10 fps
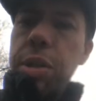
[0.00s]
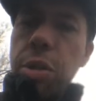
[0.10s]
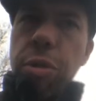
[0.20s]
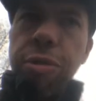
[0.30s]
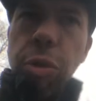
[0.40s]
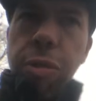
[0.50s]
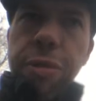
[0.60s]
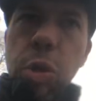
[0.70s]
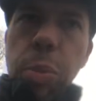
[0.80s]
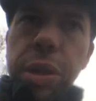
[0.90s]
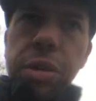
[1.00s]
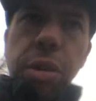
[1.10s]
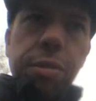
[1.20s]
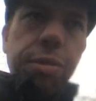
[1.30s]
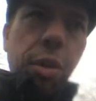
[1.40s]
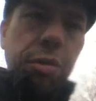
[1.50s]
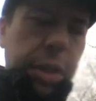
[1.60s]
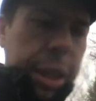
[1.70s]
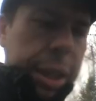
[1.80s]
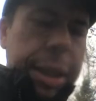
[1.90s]
your fulfillment of
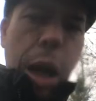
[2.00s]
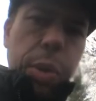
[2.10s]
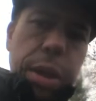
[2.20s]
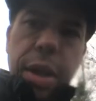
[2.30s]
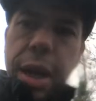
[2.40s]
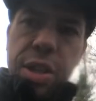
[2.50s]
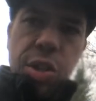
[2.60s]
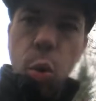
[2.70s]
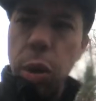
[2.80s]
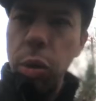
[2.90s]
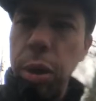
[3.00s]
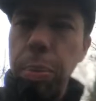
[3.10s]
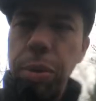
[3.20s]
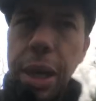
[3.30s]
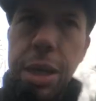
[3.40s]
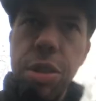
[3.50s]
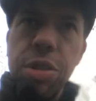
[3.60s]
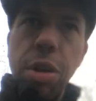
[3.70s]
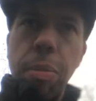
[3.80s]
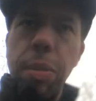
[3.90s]
getting down into that soil and planting
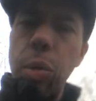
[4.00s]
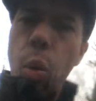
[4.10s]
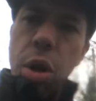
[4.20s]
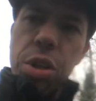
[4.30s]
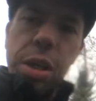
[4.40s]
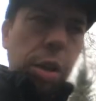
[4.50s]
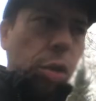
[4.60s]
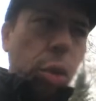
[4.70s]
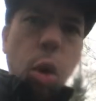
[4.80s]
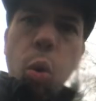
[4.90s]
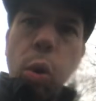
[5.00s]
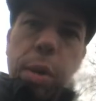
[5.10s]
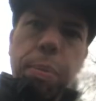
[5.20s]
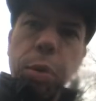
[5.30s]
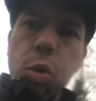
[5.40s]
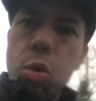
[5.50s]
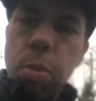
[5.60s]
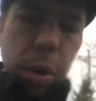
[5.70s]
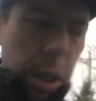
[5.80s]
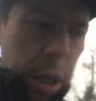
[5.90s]
something and watching it grow and
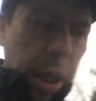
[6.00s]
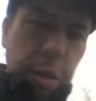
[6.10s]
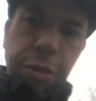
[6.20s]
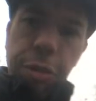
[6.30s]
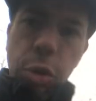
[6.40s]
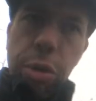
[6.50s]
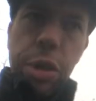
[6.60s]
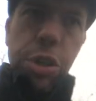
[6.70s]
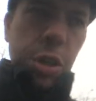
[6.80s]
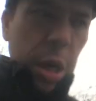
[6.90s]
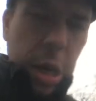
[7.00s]
bloom and flourish,